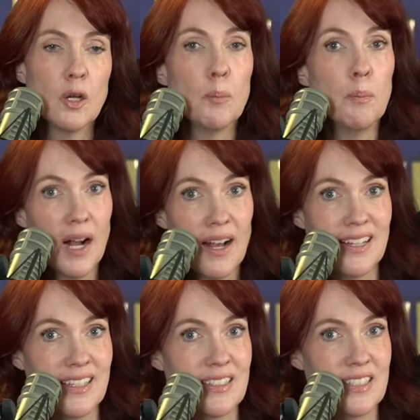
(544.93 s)

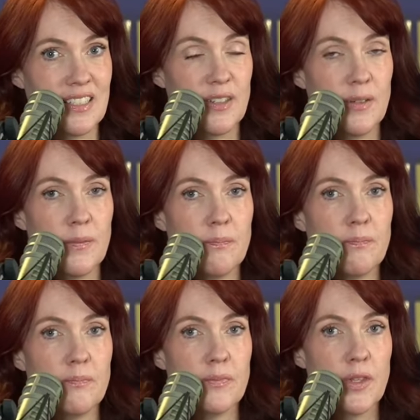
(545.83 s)
But
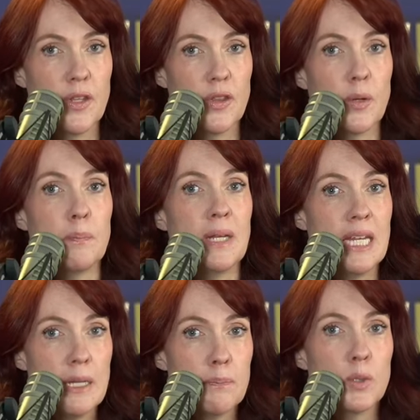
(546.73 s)
the
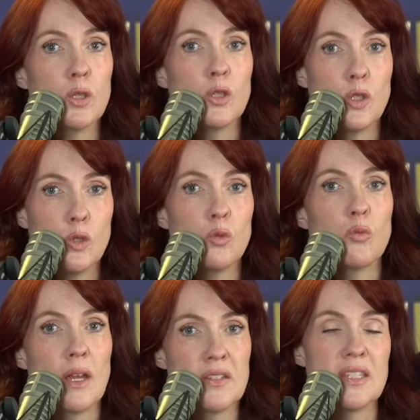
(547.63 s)
people who
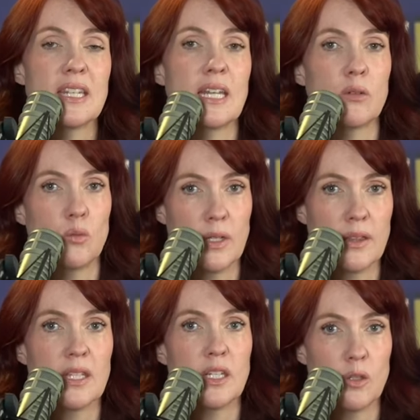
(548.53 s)
resonate
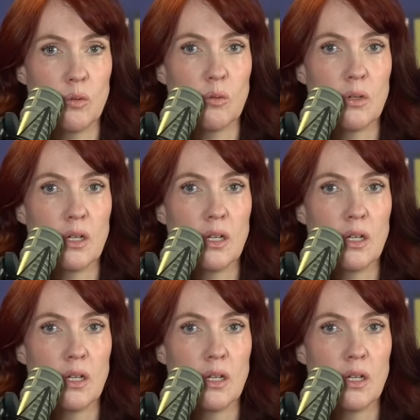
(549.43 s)
with you